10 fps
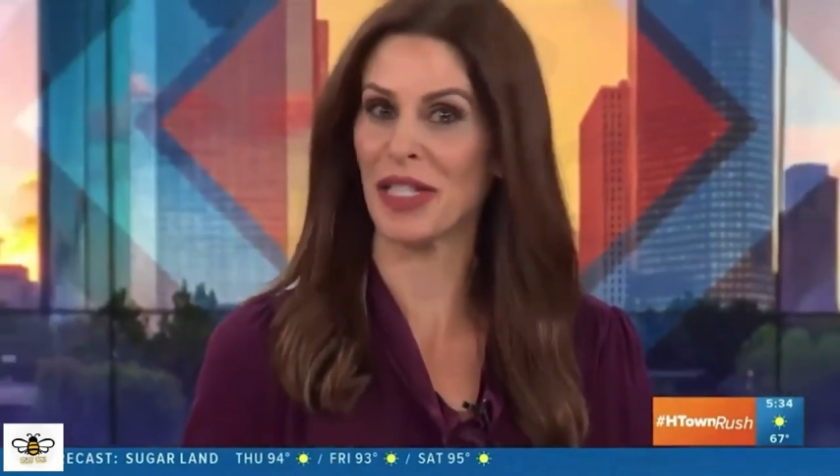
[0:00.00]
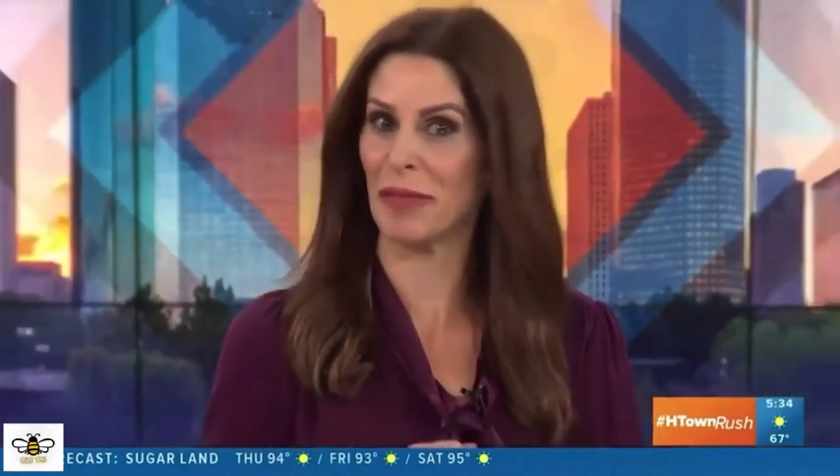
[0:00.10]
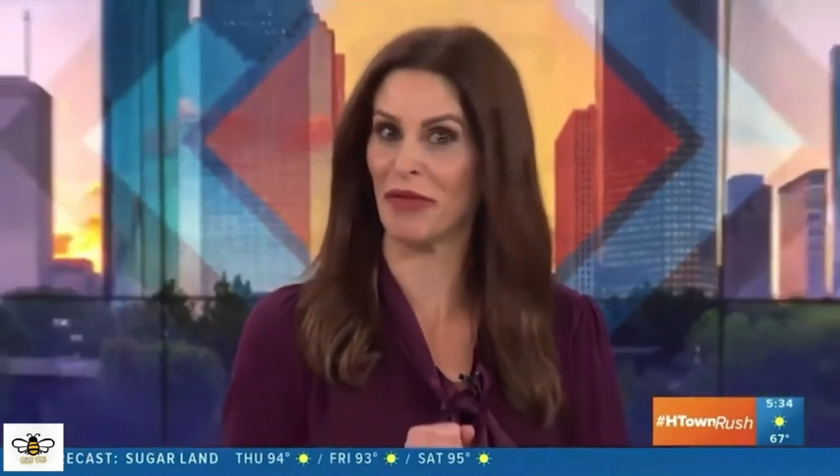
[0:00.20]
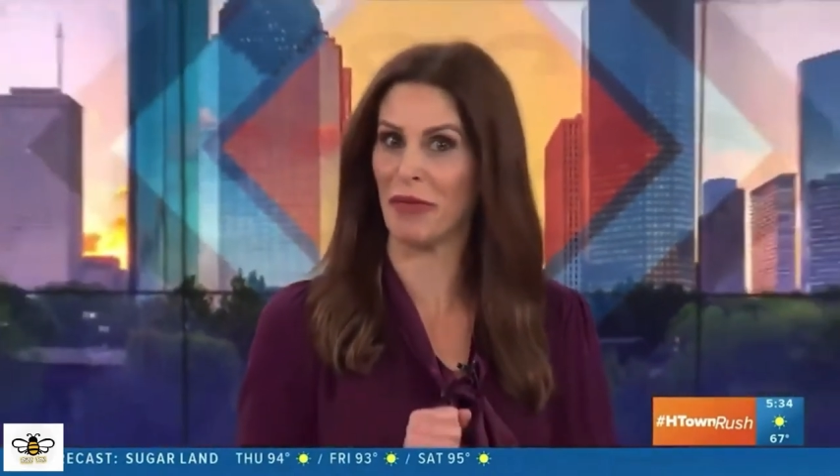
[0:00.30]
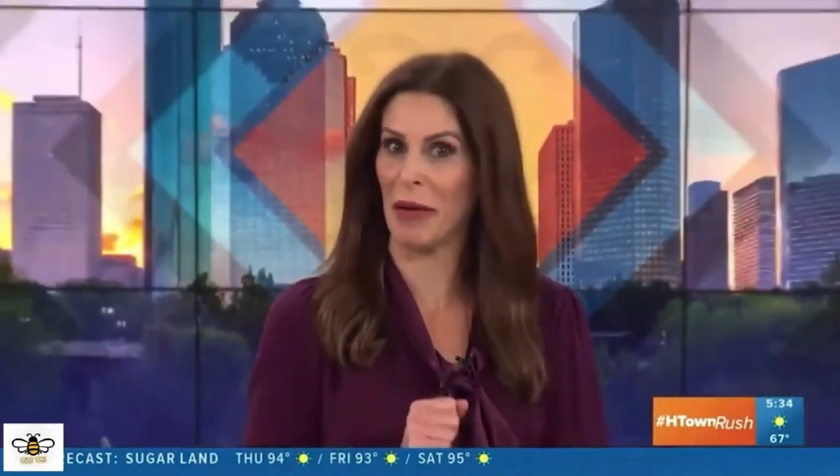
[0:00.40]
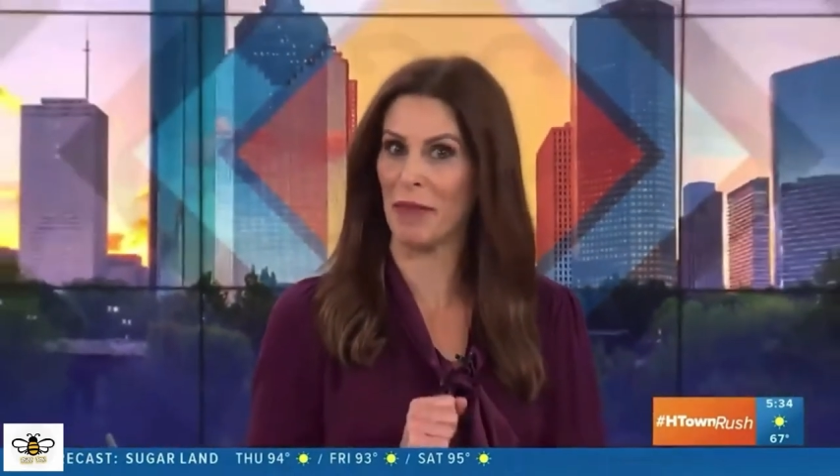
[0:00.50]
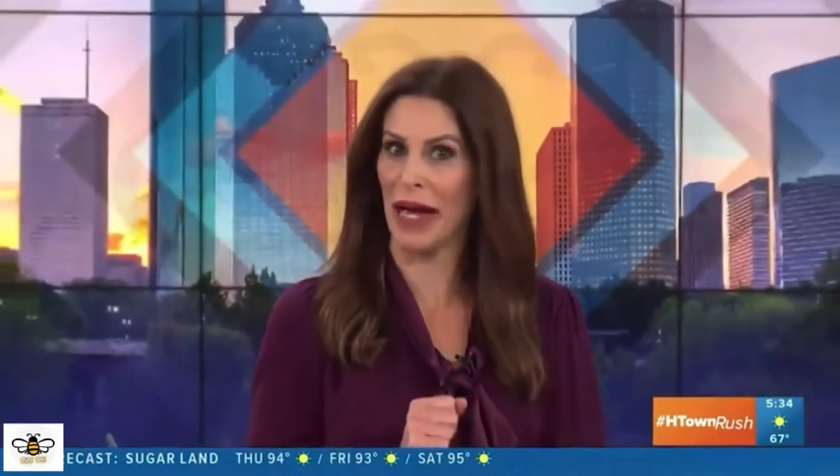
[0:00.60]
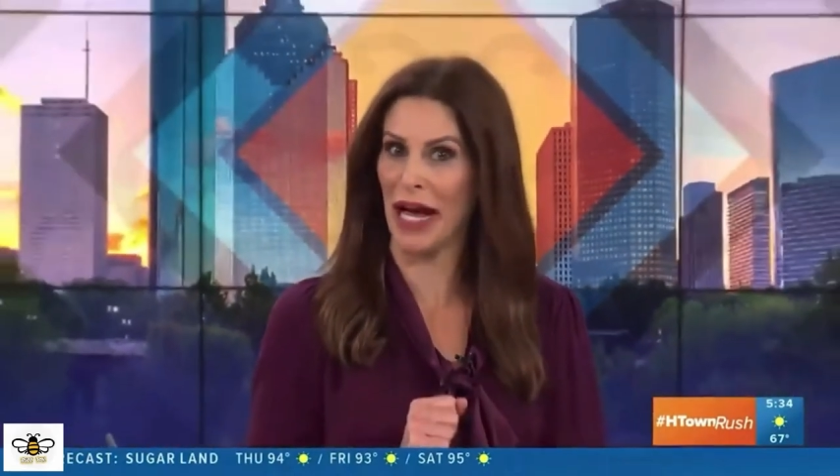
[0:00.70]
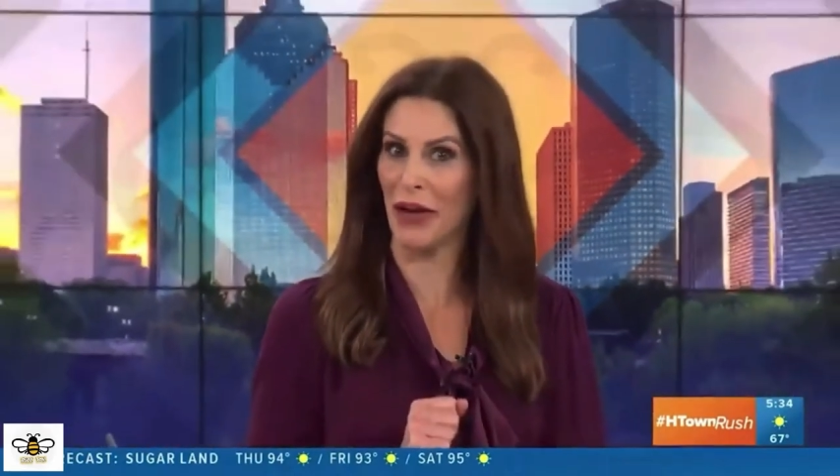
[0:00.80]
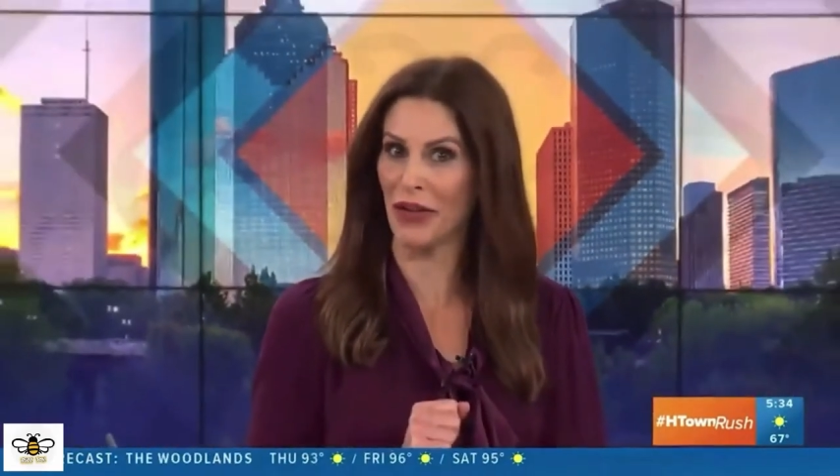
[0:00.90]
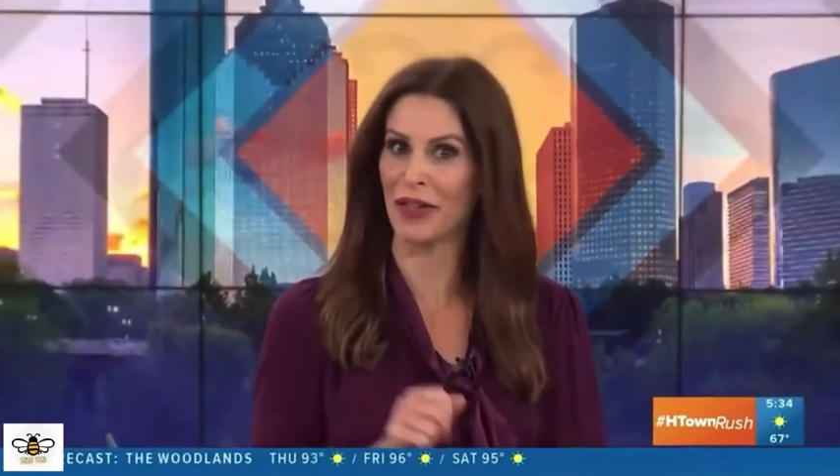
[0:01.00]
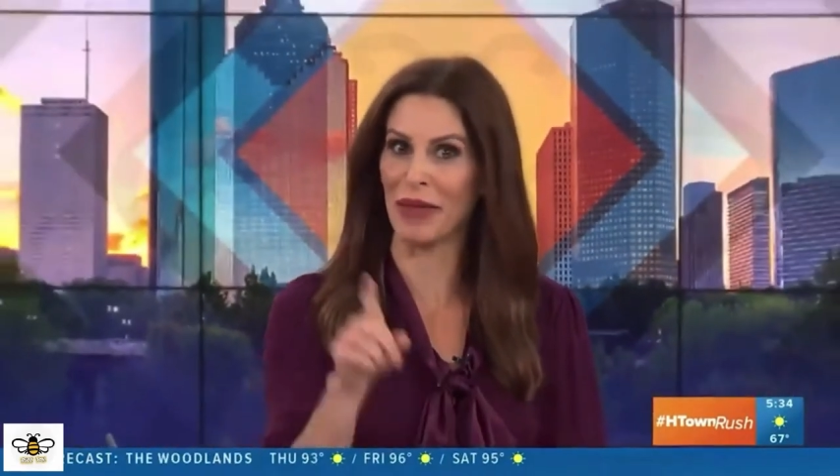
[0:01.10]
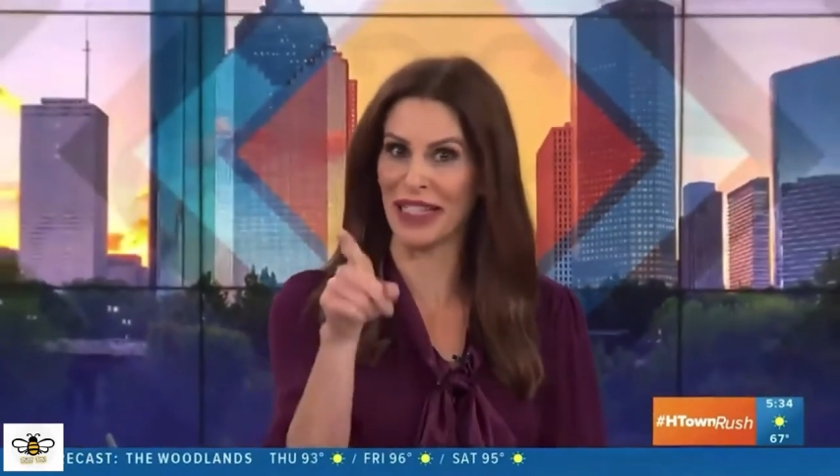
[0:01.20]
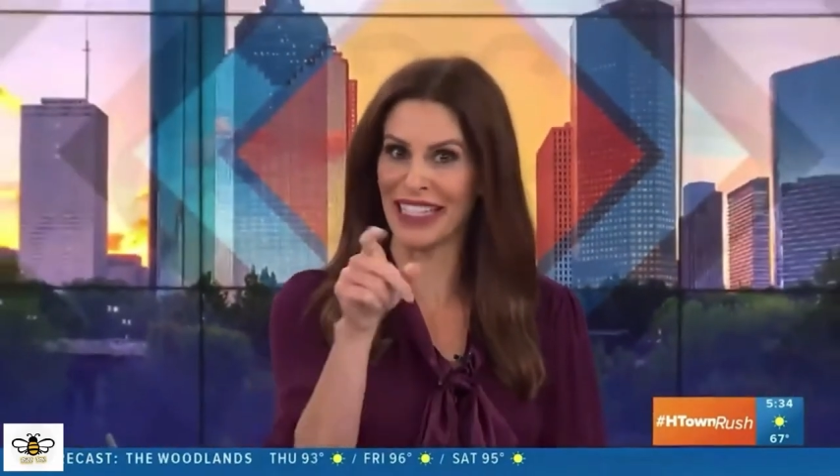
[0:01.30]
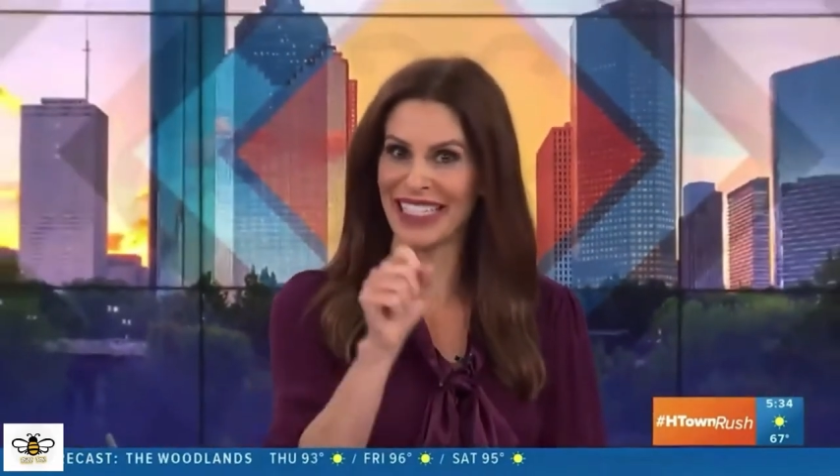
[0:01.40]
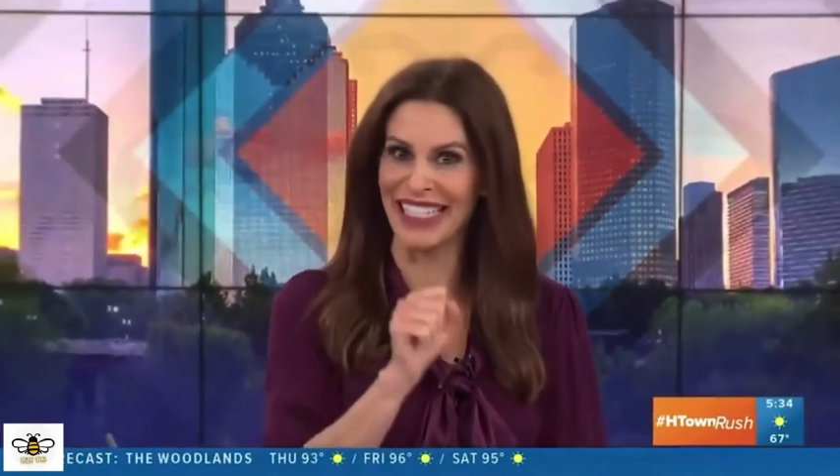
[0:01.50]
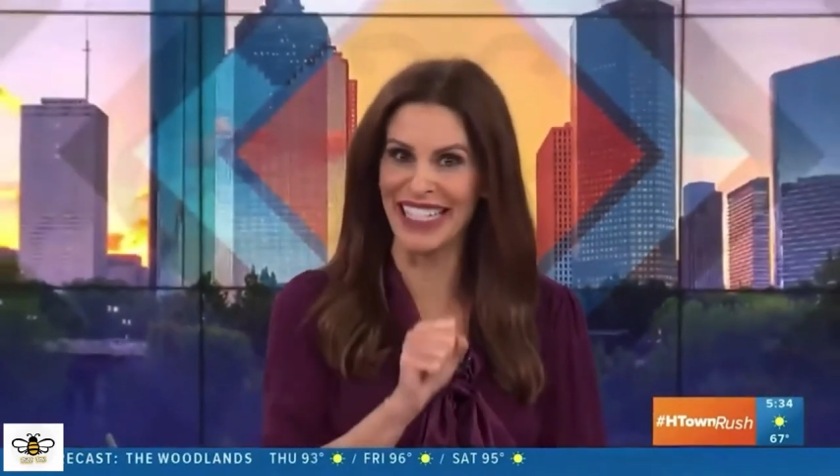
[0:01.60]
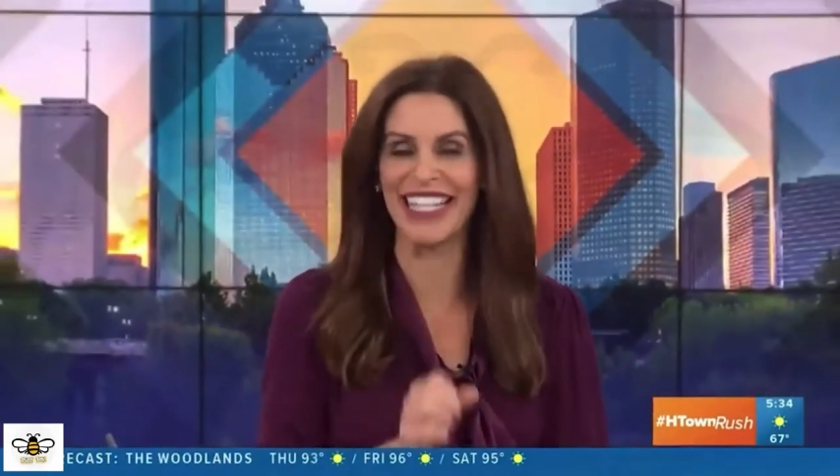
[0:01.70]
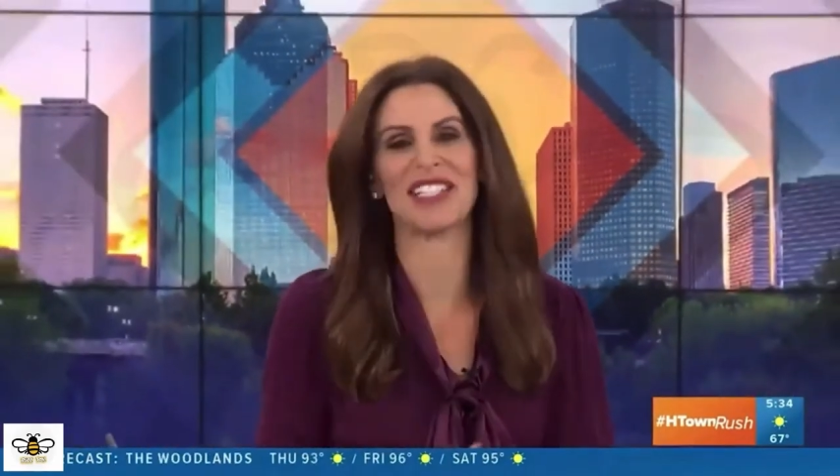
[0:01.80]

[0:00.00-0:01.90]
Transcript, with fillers: up of my mouth, but listen to